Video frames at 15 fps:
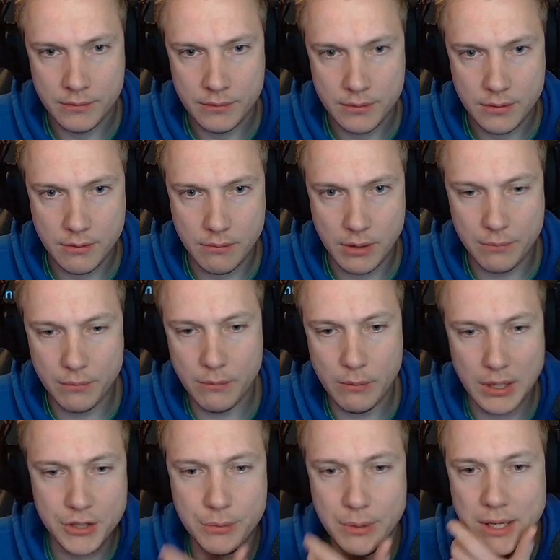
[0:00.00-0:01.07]
And
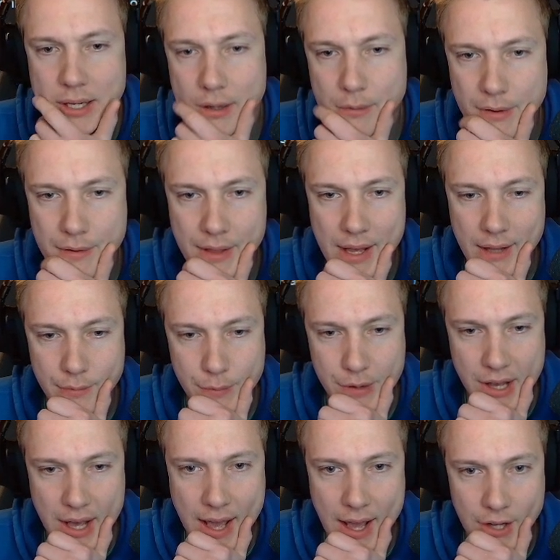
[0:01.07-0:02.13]
once we are done with that,
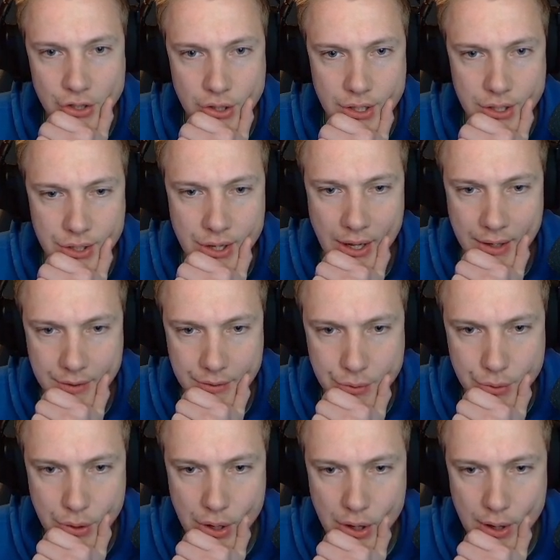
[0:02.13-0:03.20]
we are actually done.
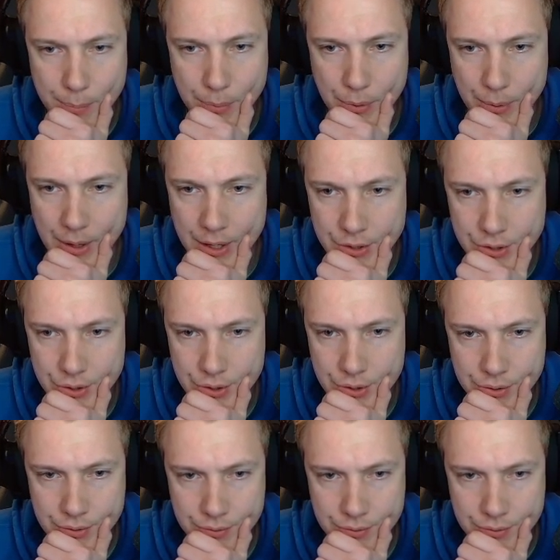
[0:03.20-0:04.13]
Draw upgrades.